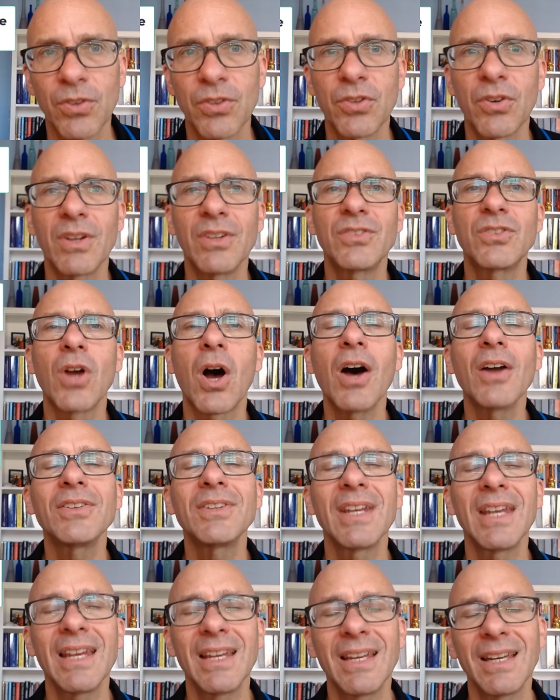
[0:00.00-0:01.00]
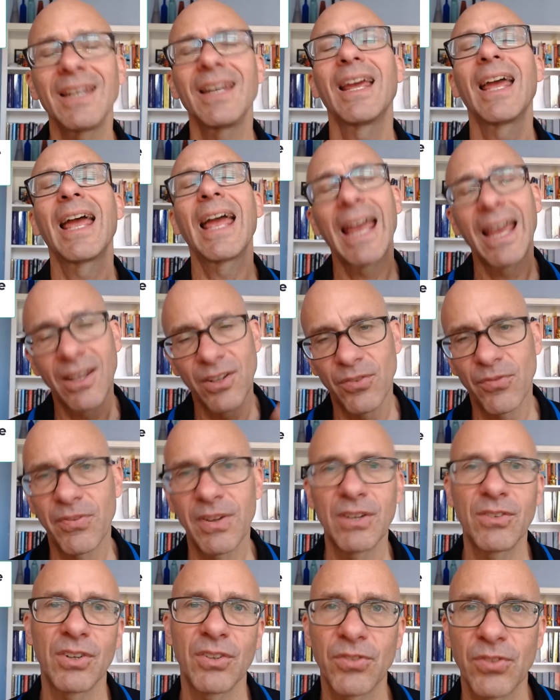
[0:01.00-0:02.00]
So as daunting as
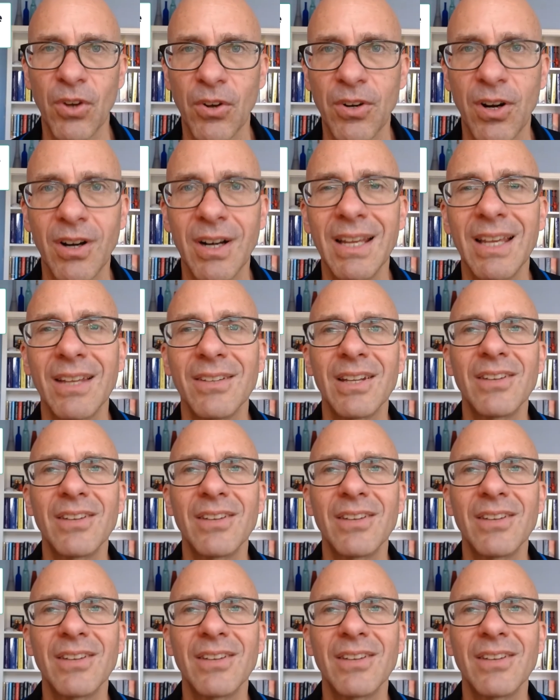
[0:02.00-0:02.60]
FINRA's SONAR is,